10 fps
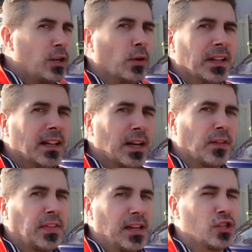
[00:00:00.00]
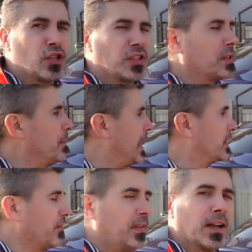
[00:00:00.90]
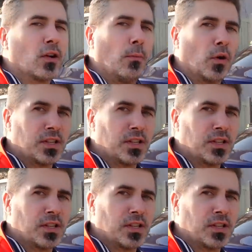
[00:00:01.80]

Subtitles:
and doing the little things just to make the vehicle more